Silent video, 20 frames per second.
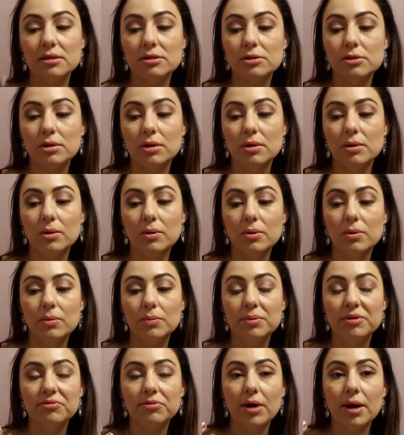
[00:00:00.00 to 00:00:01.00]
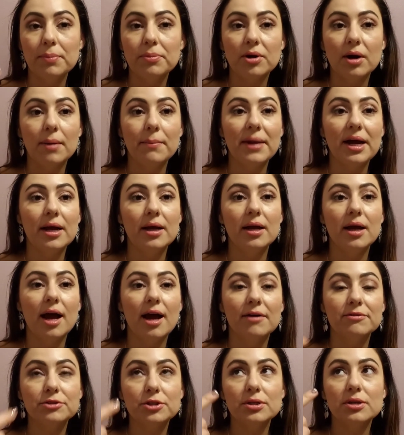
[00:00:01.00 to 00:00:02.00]
so before I put on
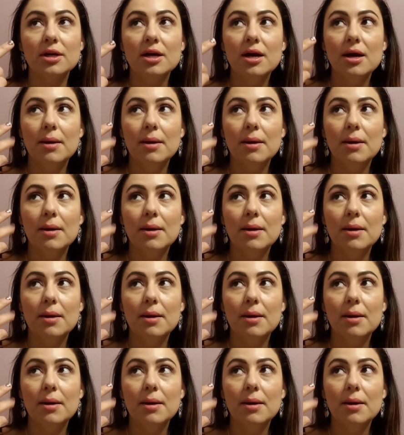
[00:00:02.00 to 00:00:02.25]
after